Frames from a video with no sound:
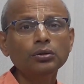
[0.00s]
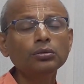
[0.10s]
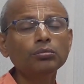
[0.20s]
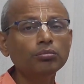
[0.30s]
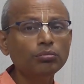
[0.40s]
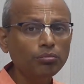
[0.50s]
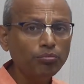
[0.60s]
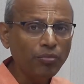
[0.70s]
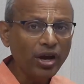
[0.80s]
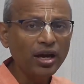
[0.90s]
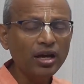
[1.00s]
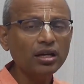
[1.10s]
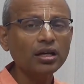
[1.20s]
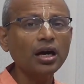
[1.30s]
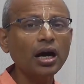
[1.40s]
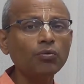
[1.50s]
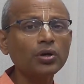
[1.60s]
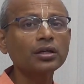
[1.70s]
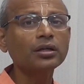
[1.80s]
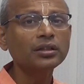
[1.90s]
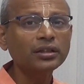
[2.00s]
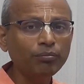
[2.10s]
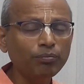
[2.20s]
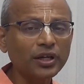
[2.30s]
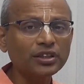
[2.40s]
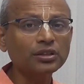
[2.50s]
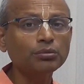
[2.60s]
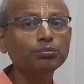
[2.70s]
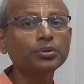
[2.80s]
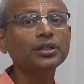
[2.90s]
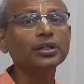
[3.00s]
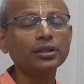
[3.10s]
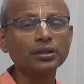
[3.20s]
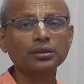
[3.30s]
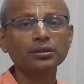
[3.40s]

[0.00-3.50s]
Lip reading: to make our contemplation bigger.